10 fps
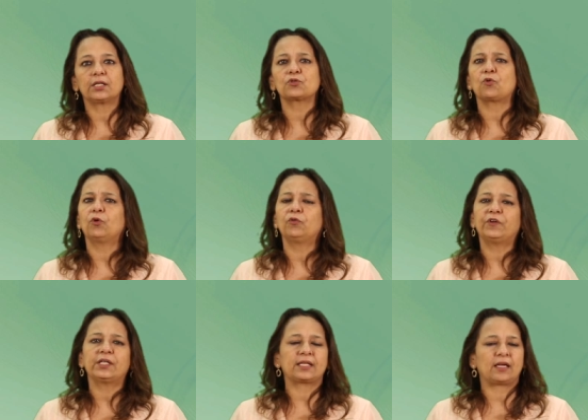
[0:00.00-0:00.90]
is
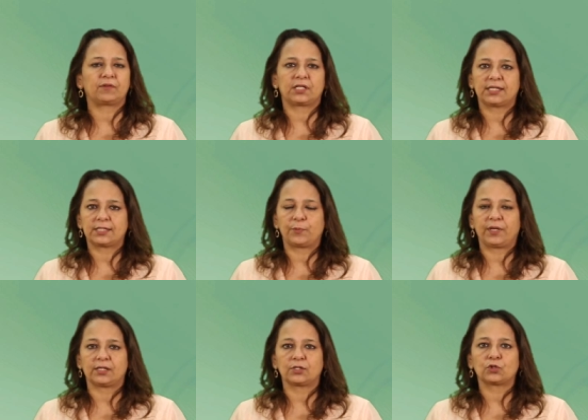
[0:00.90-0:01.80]
always
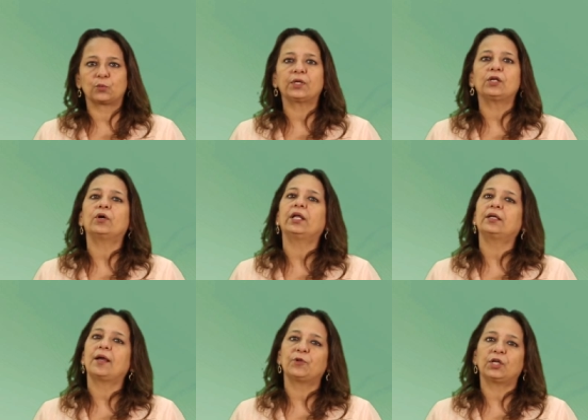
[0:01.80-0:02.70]
evidence-based. So we look
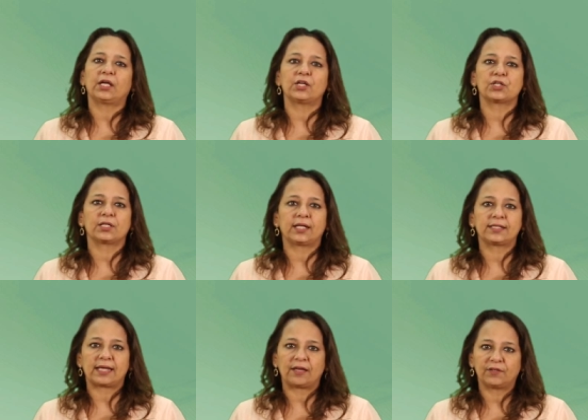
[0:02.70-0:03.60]
at communication
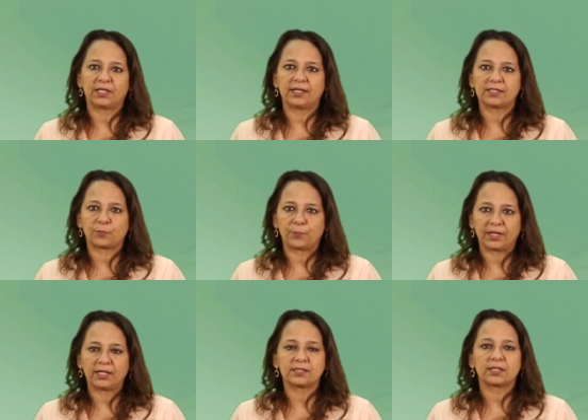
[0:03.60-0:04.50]
that's
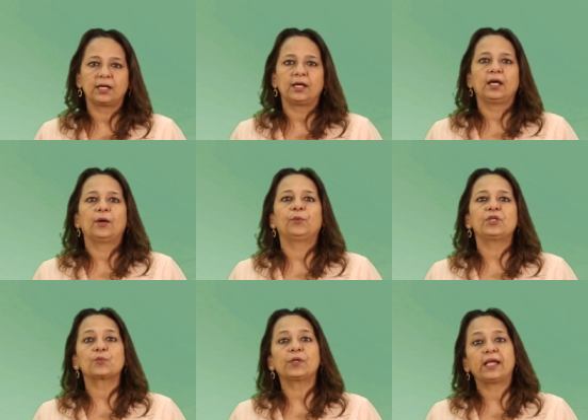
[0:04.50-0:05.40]
evidence-based,
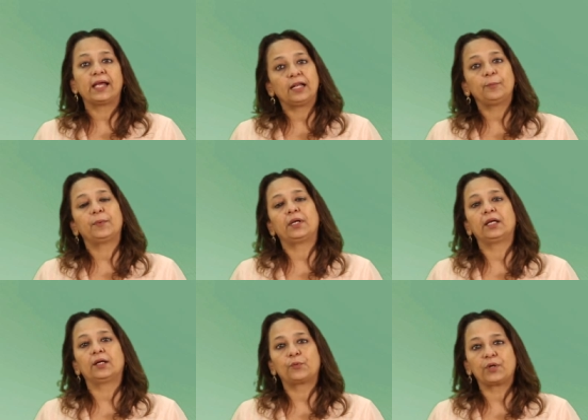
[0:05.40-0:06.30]
which will help
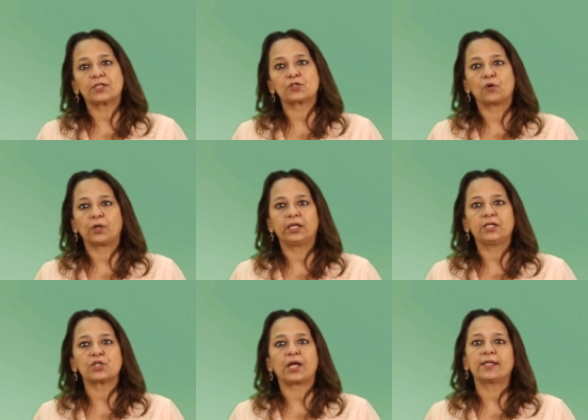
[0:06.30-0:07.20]
increase
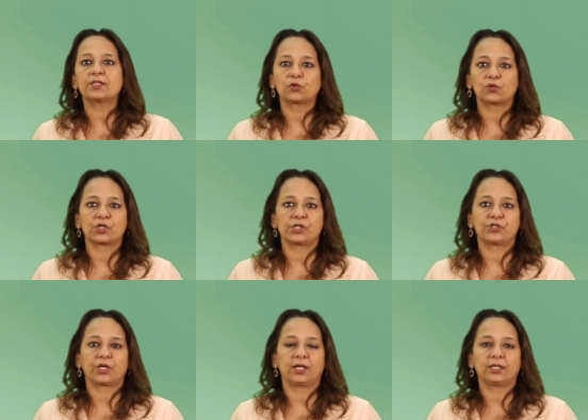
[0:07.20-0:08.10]
knowledge and social
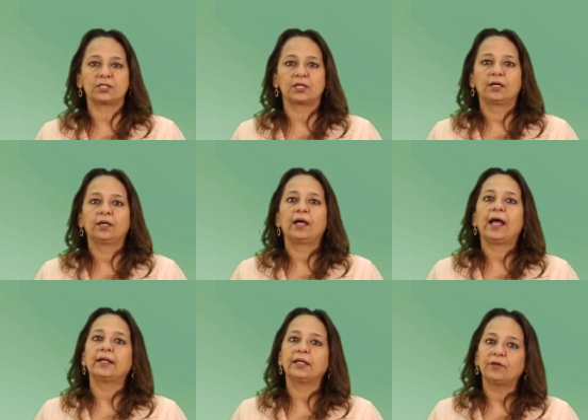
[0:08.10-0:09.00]
change
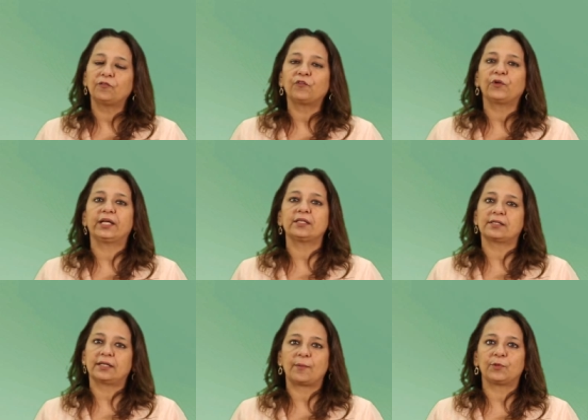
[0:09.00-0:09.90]
and influence
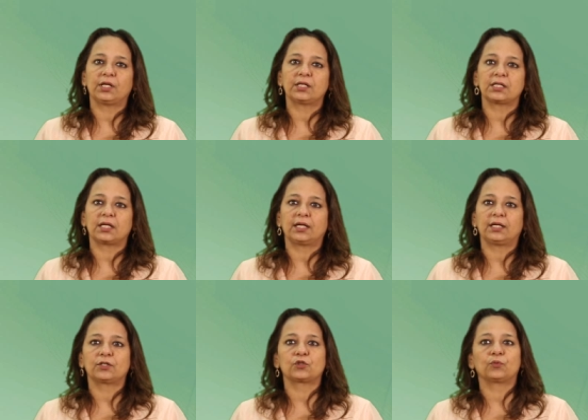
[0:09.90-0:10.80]
the
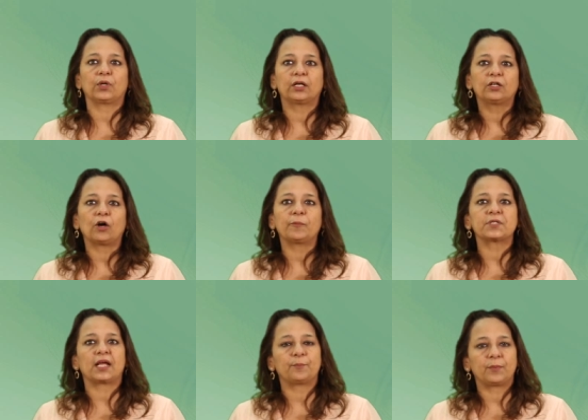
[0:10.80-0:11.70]
community to
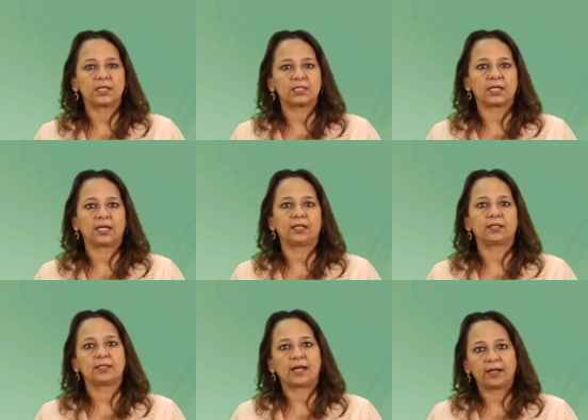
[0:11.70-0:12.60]
adopt and maintain